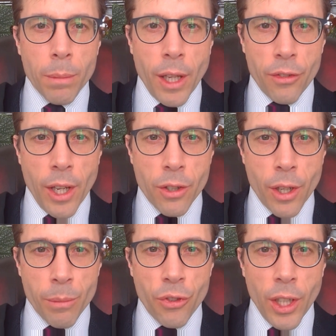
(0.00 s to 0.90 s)
plus n
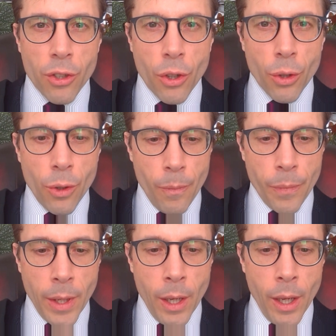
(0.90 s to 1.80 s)
times C2
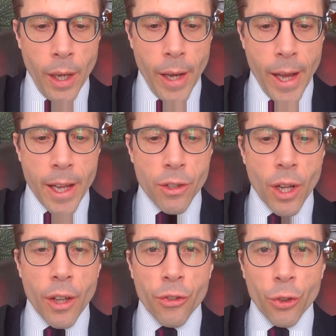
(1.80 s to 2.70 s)
and
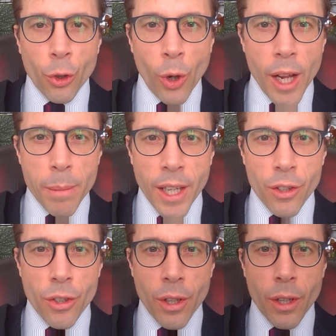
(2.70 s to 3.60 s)
ascribe
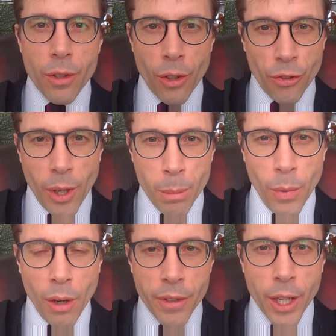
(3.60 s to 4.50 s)
it to some
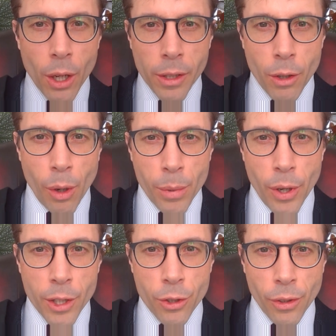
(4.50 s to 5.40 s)
of the earlier
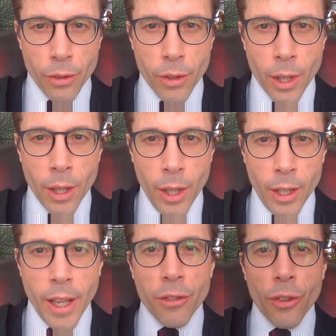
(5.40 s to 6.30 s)
operations.
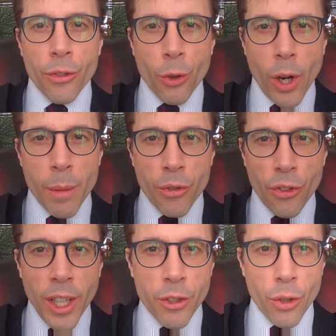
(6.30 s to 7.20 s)
Let's ascribe
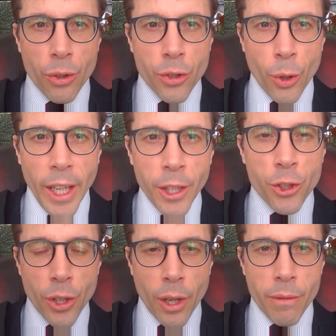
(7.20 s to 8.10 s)
C2 to
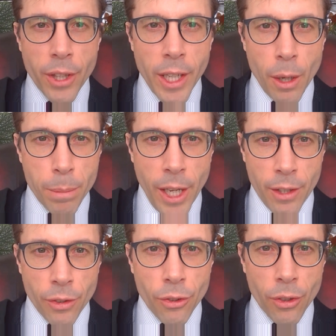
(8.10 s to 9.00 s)
each of the
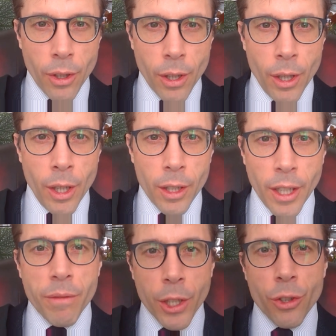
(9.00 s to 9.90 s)
appends,
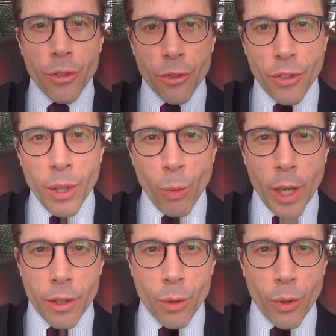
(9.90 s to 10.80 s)
leaving just
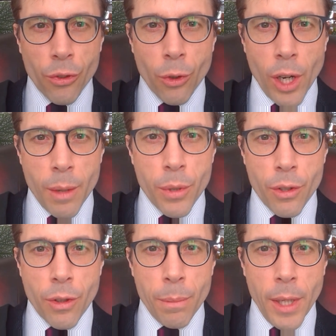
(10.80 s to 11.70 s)
C1 to ascribe
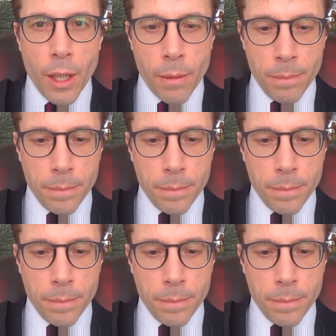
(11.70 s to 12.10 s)
to the min.